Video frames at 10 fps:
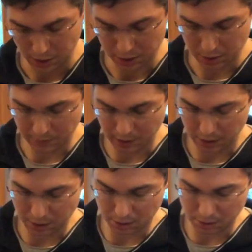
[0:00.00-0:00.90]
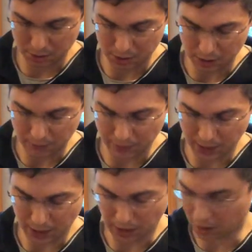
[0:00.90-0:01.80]
So I'm going to use
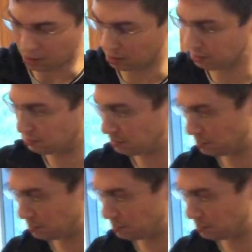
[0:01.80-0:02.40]
about